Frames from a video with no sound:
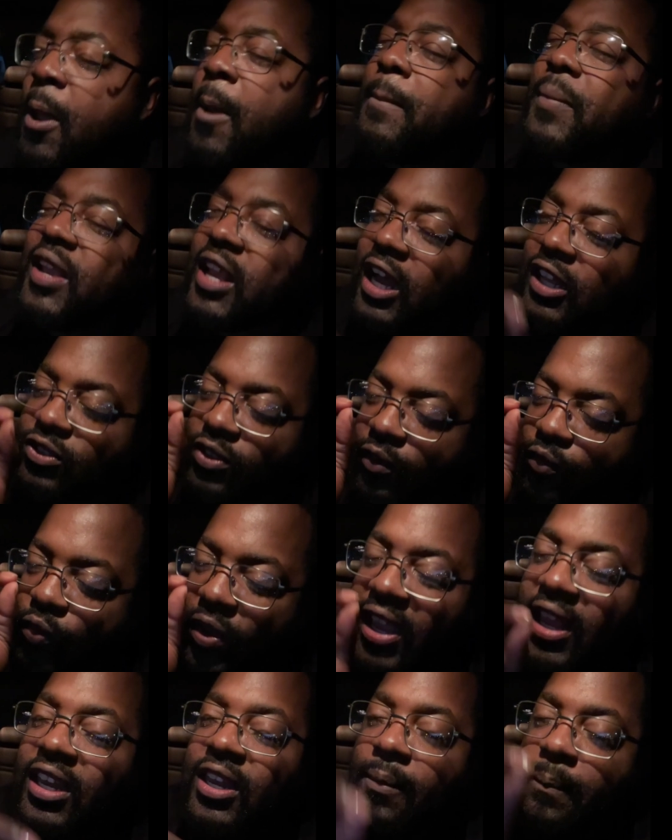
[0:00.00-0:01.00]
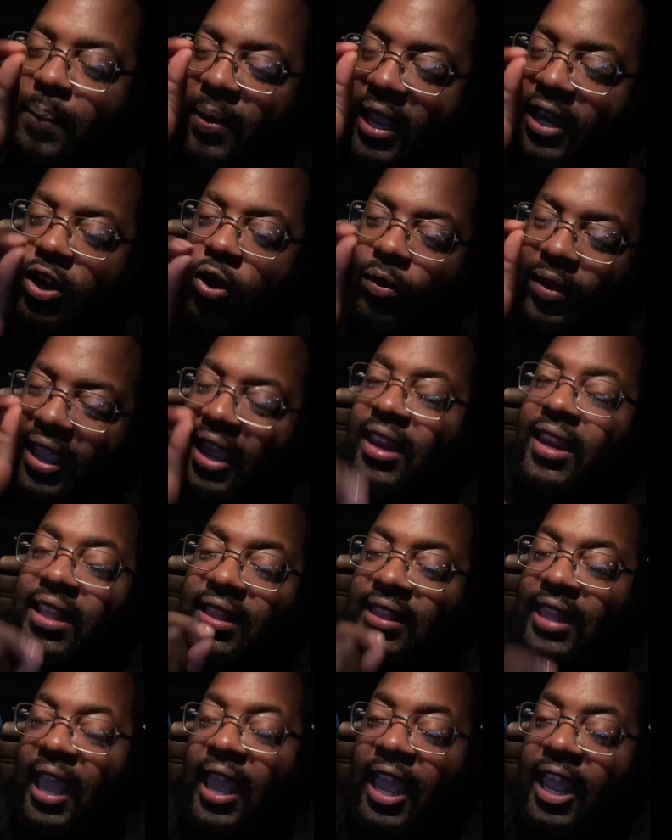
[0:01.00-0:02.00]
Because if we could depend on
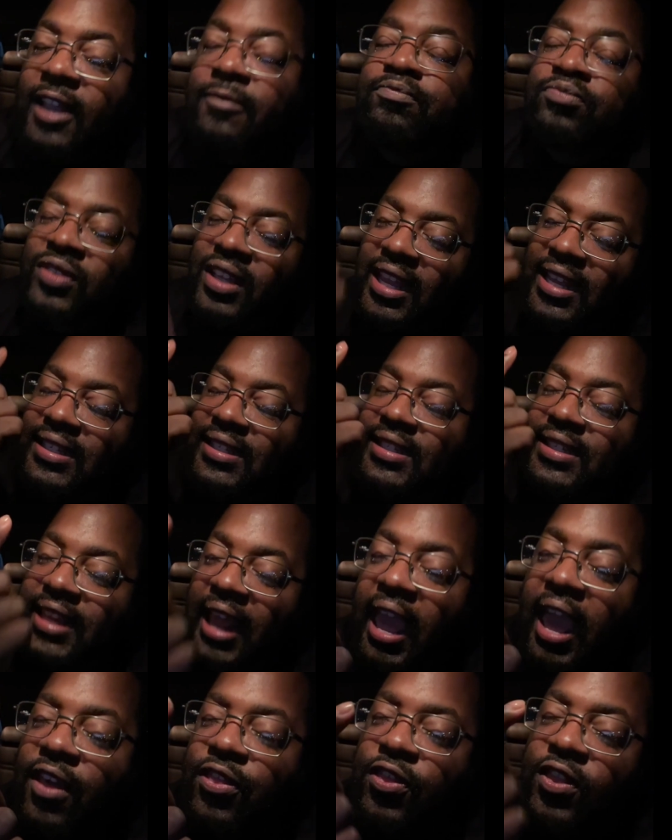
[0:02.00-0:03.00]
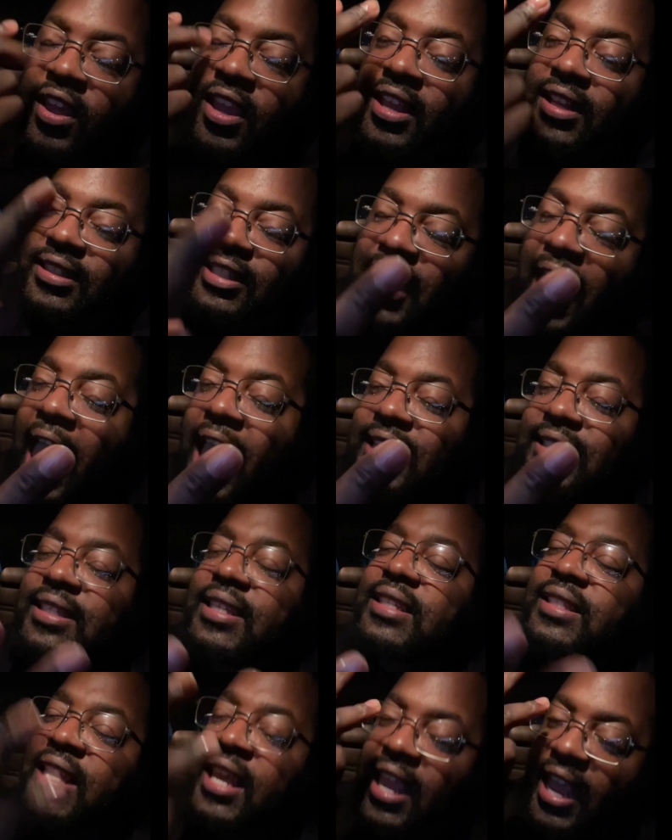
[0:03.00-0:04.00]
anything, it's death,
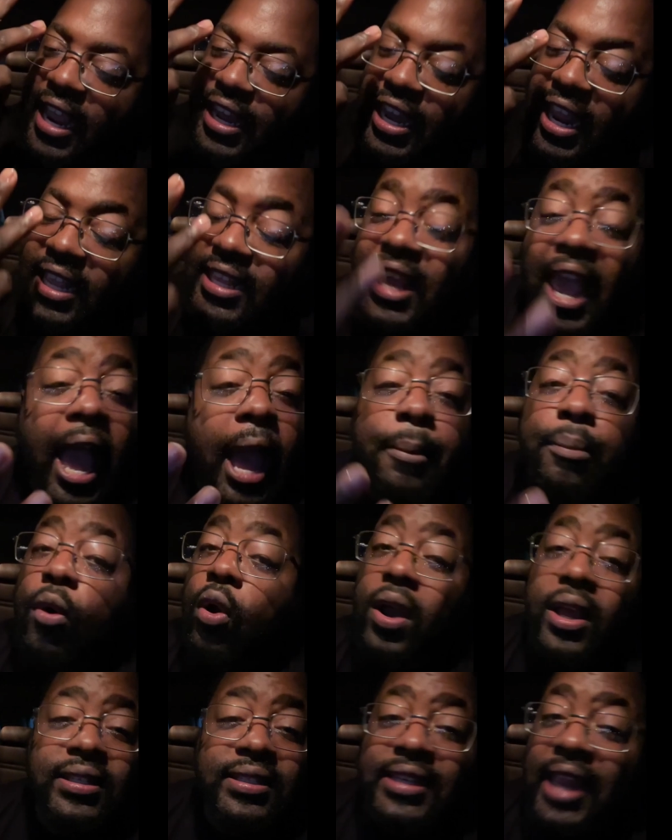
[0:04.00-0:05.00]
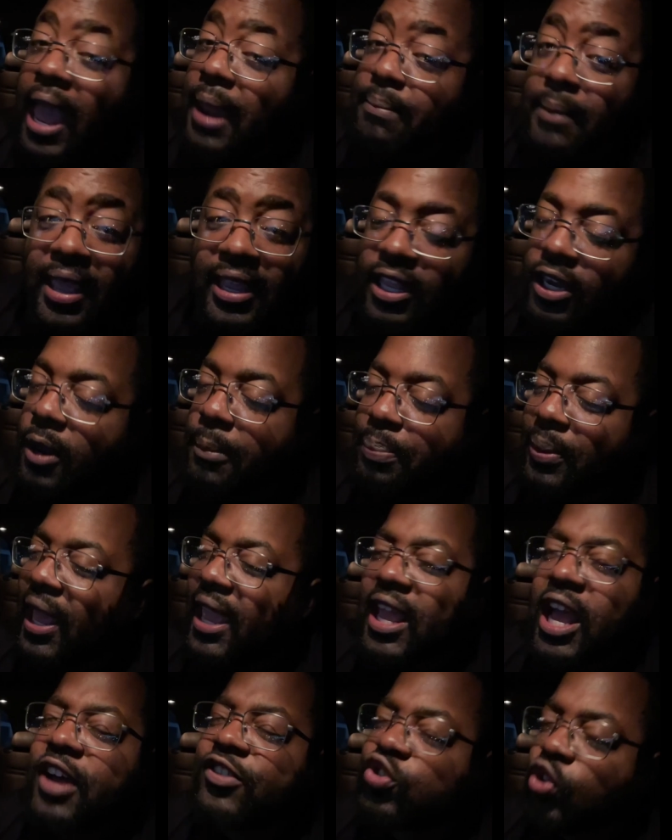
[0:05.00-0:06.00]
taxes, and the Cowboys not making the
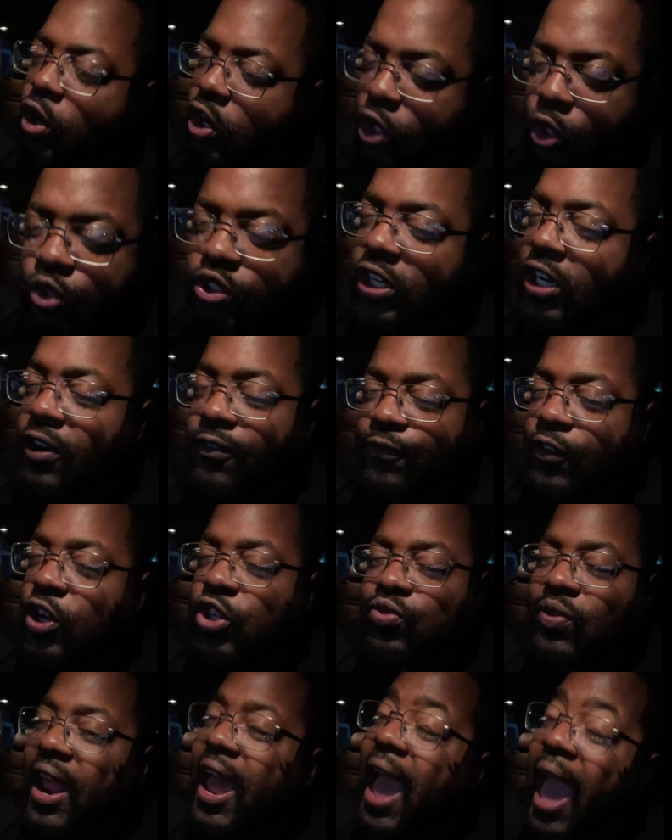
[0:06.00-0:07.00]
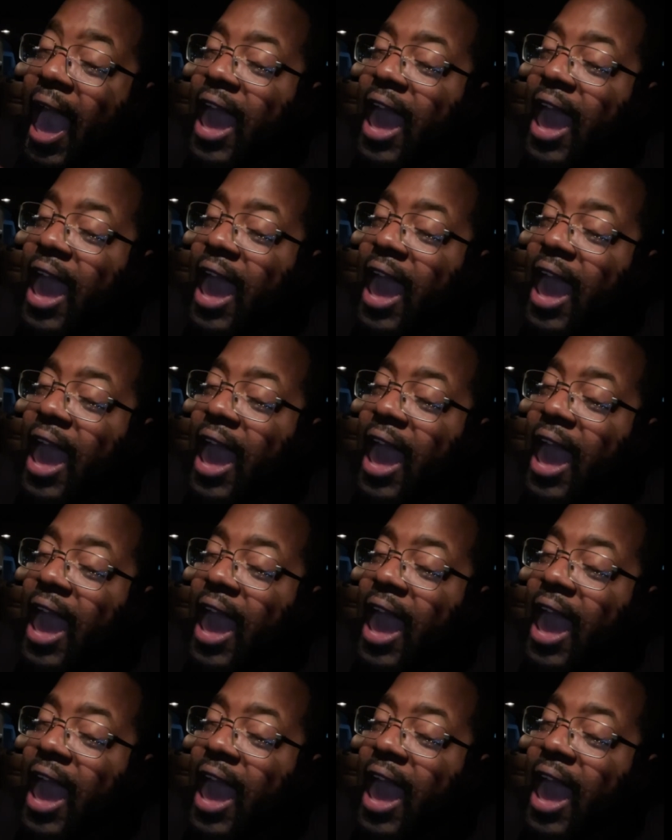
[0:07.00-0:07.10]
playoffs or losing in the first round.